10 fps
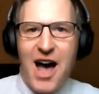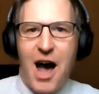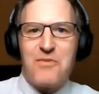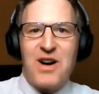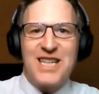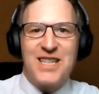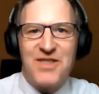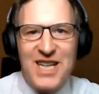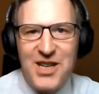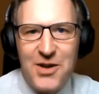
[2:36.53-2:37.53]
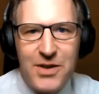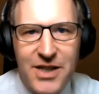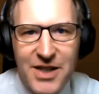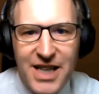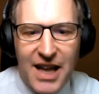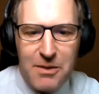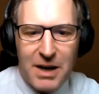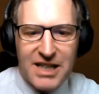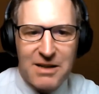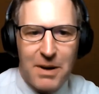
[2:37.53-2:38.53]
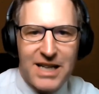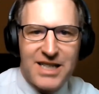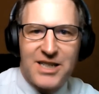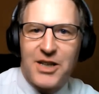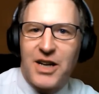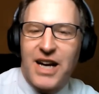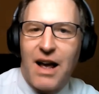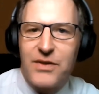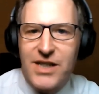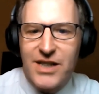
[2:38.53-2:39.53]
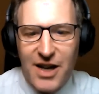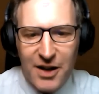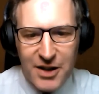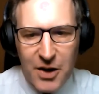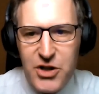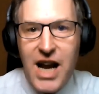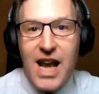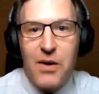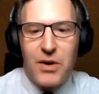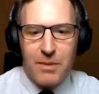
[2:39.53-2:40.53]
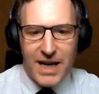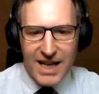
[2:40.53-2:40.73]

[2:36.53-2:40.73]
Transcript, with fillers: I'm relatively new to the Athabasca Basin, so you're going to have to uh, go gently with